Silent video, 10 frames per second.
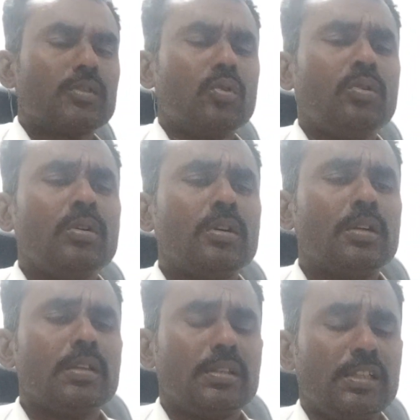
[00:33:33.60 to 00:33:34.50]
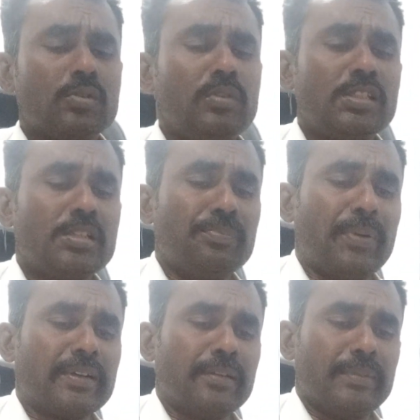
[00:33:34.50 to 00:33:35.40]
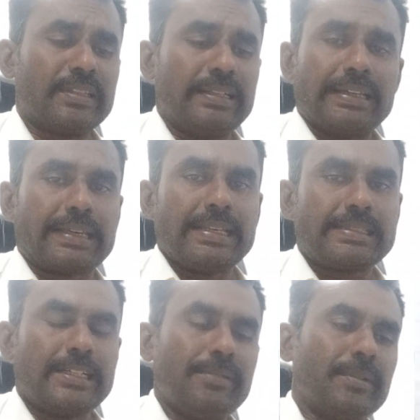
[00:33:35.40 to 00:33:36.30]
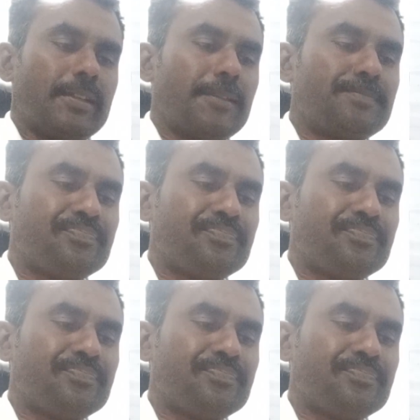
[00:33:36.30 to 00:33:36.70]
So this one is important method, the case study method.